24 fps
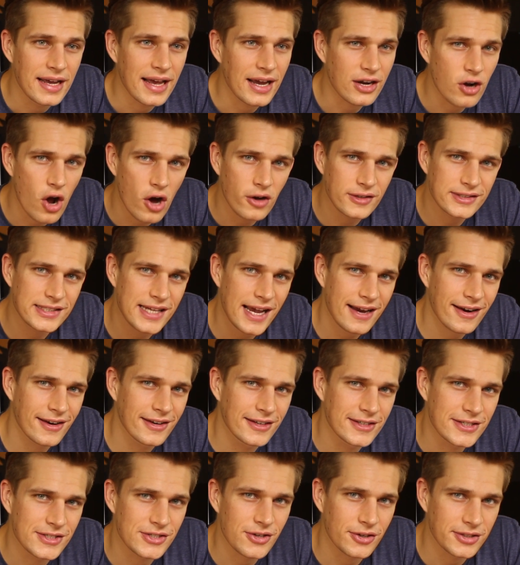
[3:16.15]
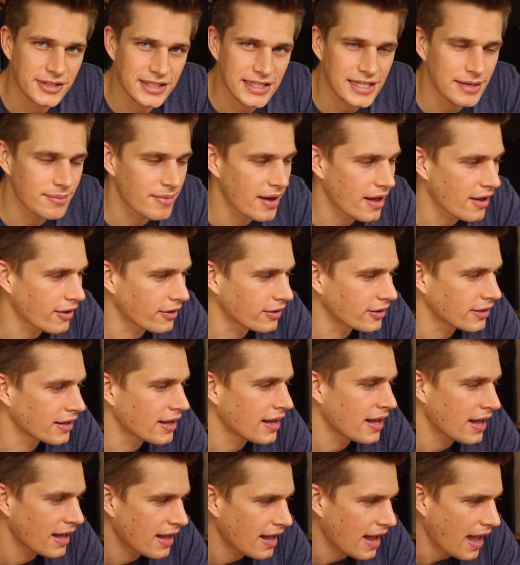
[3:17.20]
contact list on Gmail,
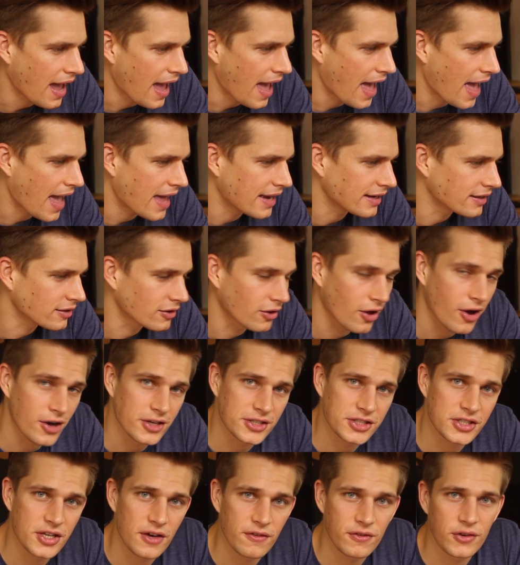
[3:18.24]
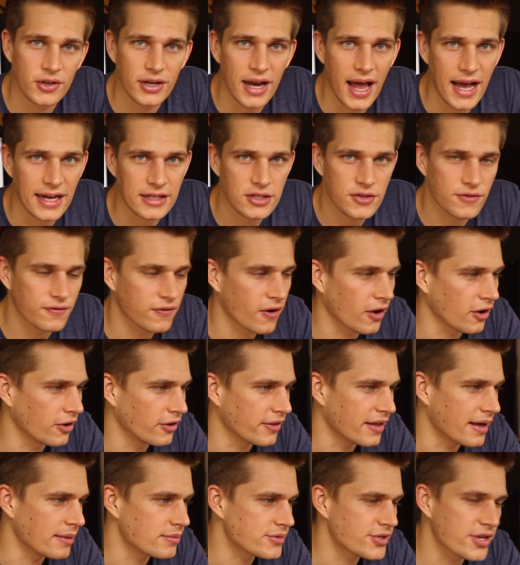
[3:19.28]
and it'll ask you if you'd like to follow
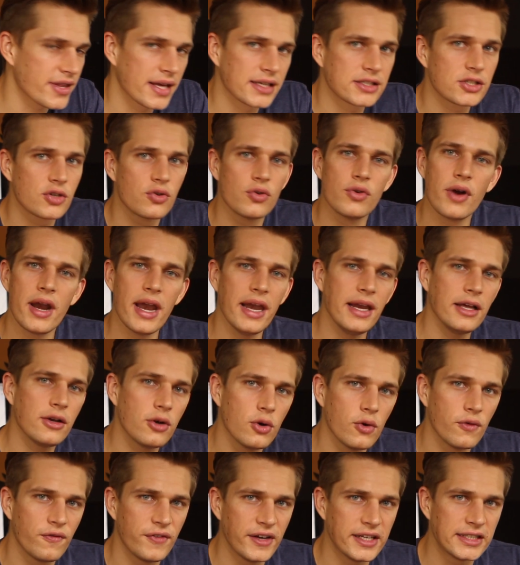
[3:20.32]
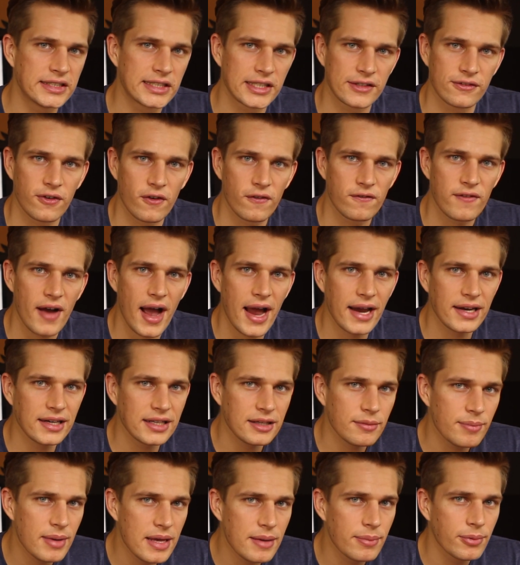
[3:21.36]
them. So that's a really cool feature for
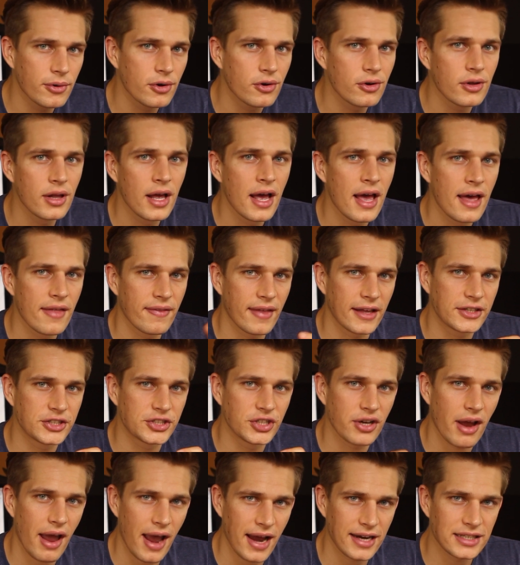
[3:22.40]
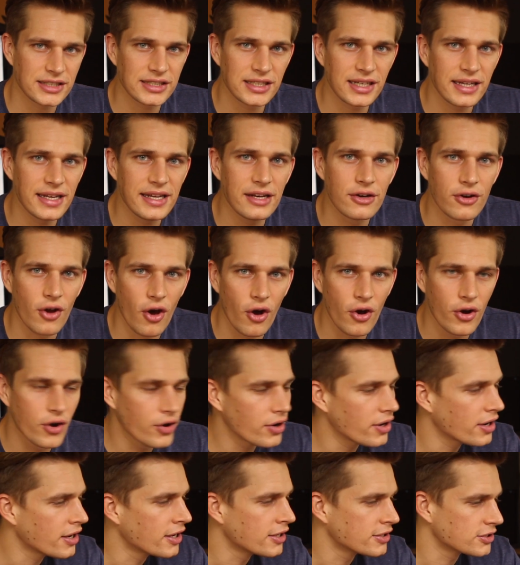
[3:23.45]
finding people that you actually
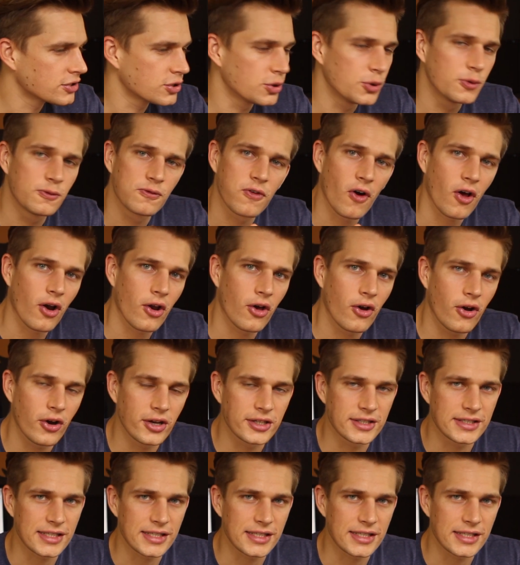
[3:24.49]
know to follow on